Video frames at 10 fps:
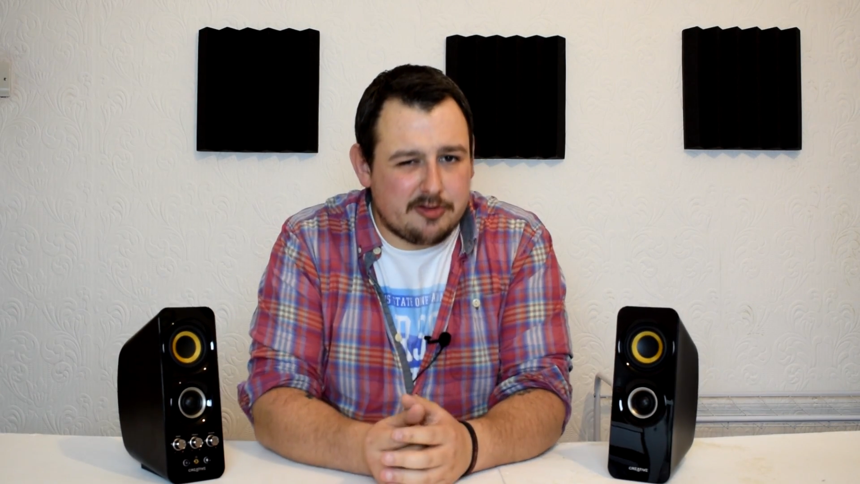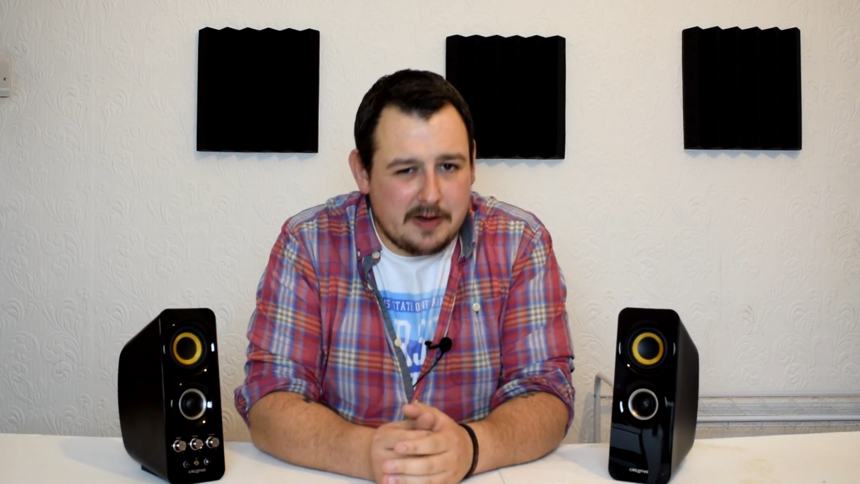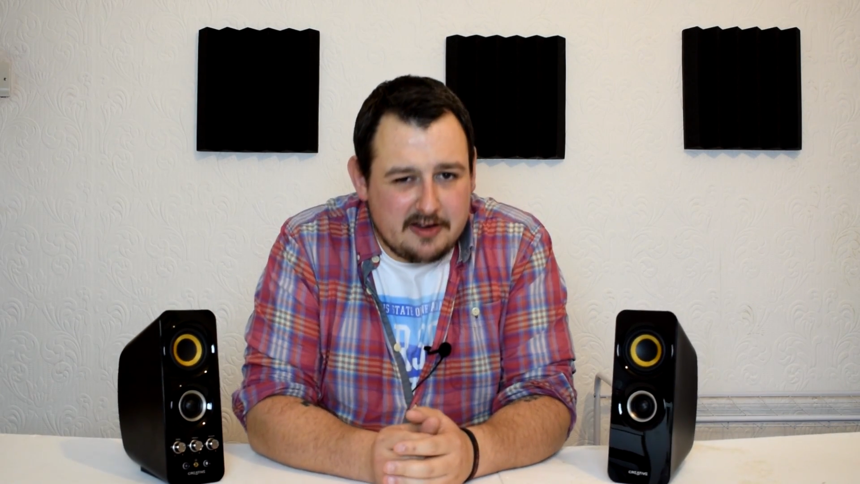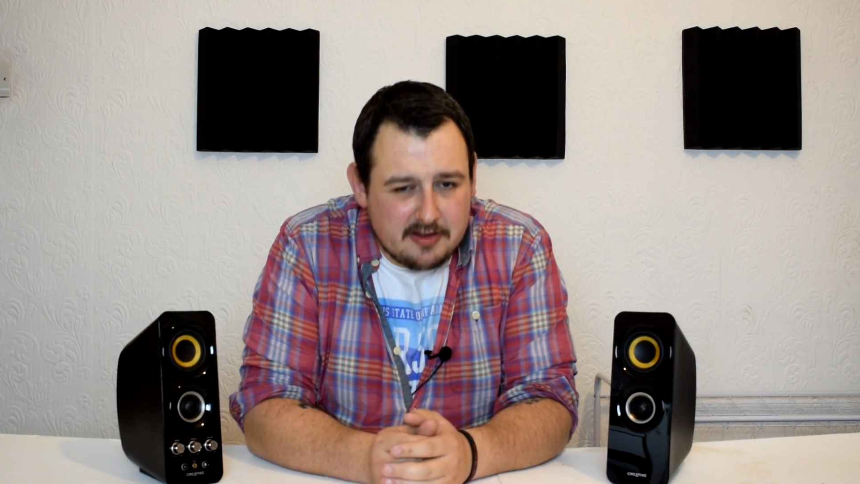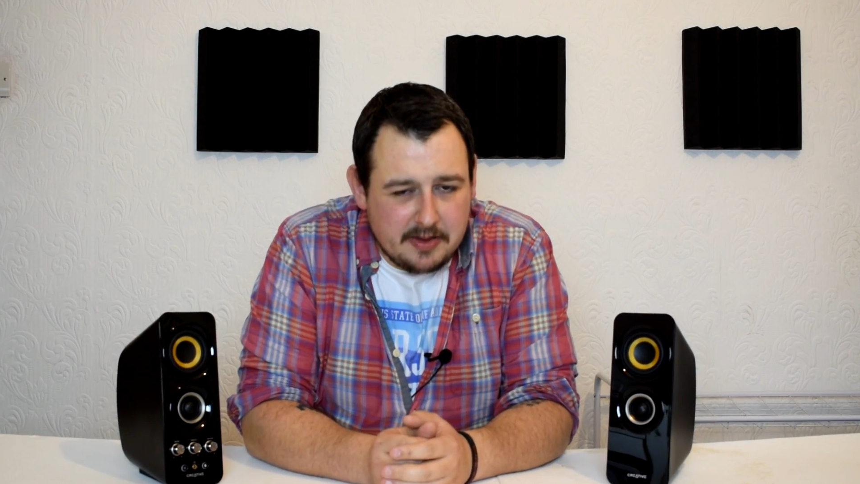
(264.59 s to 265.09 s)

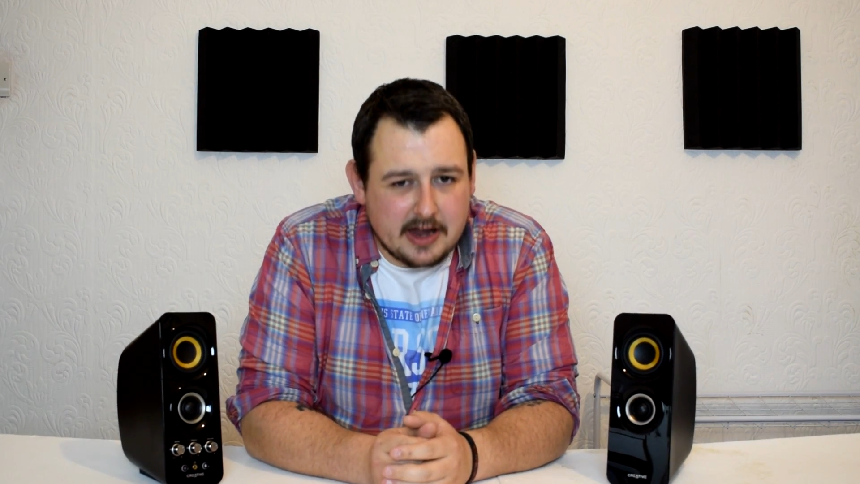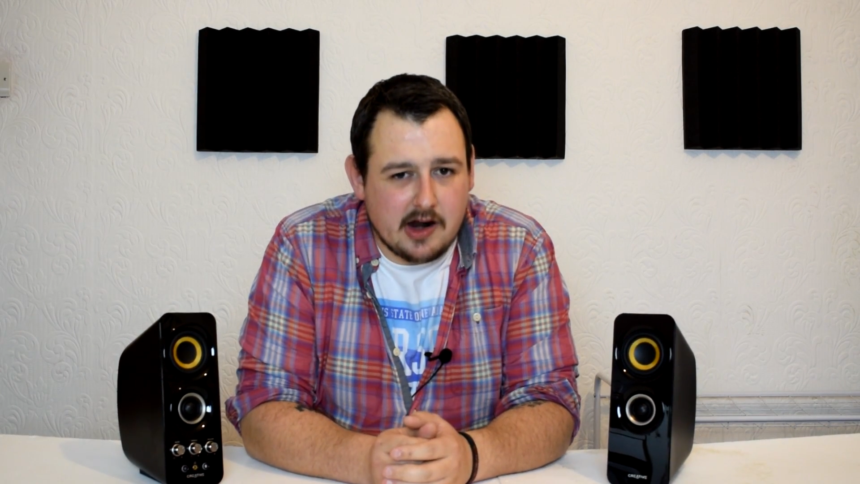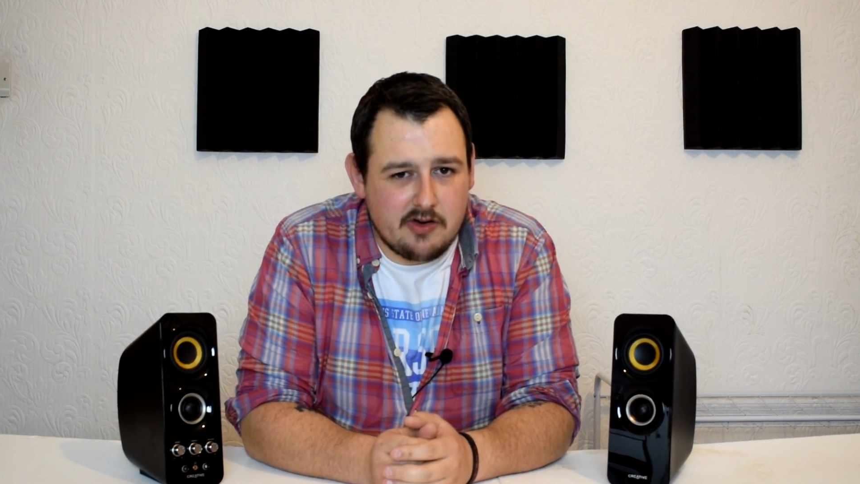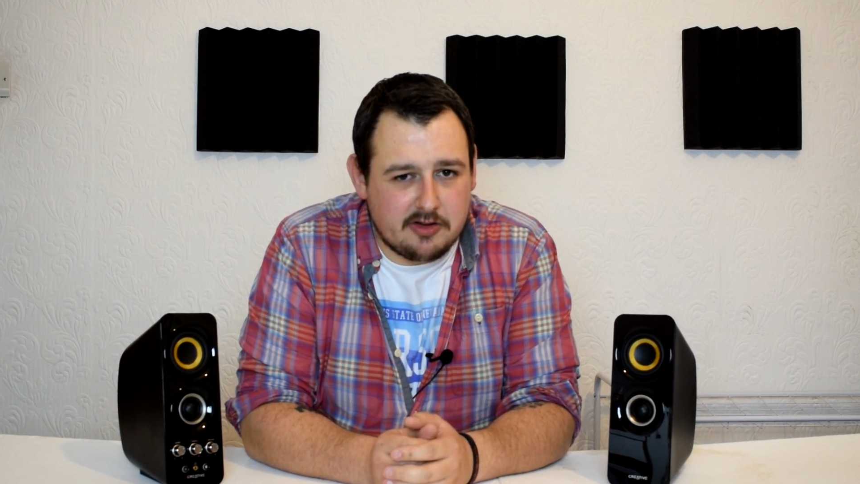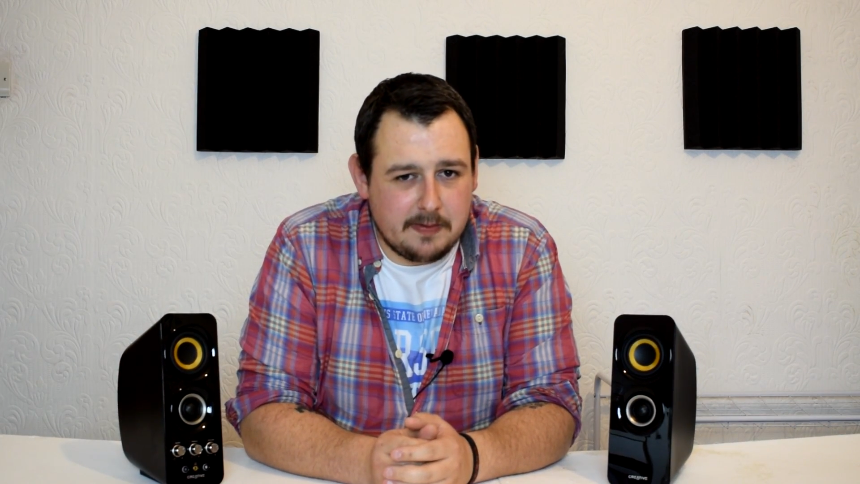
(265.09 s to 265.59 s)
space than my
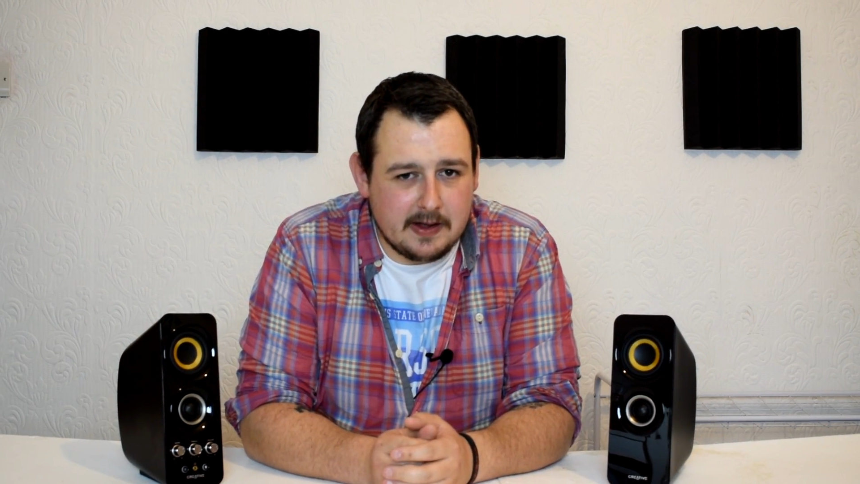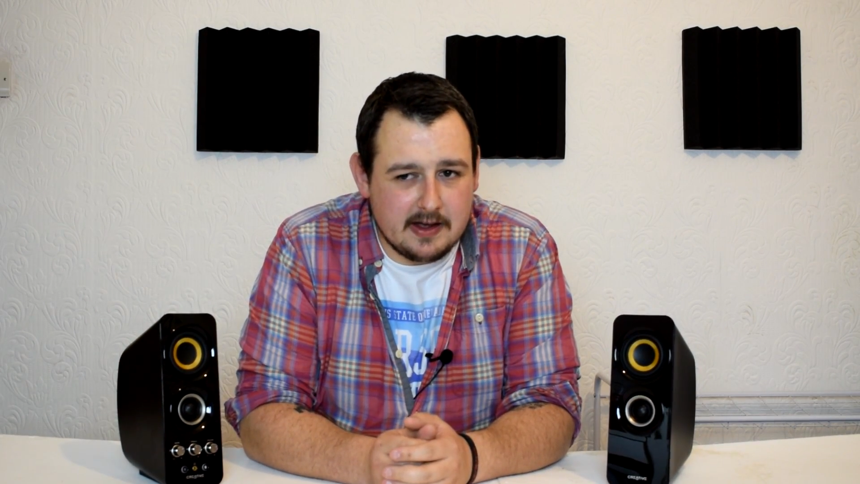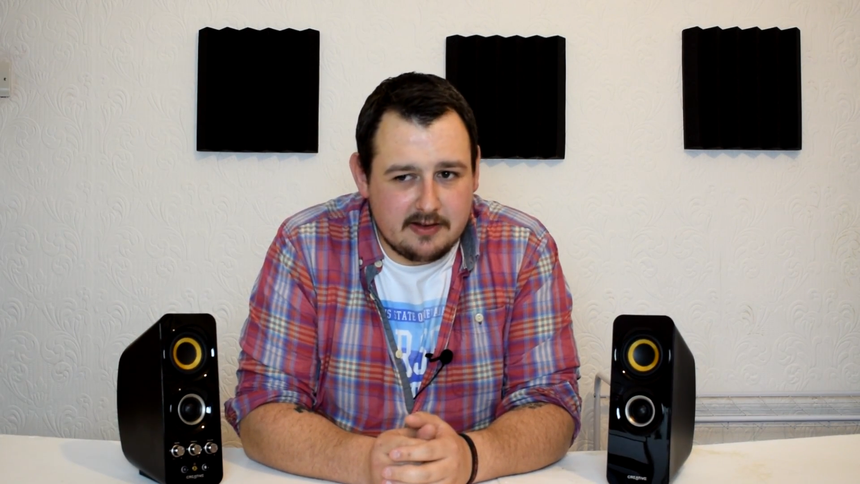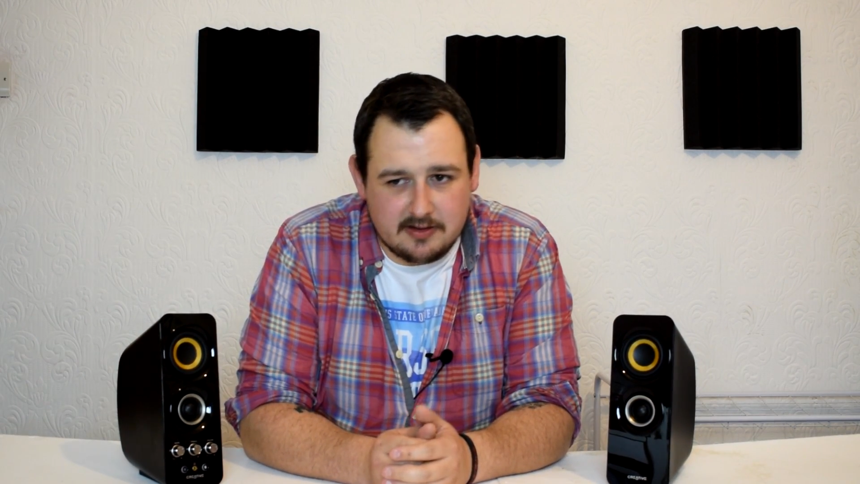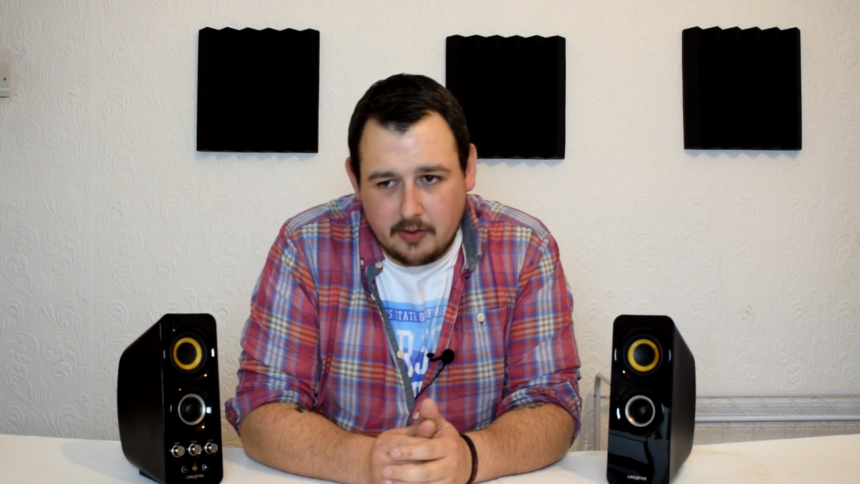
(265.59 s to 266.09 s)
current speakers,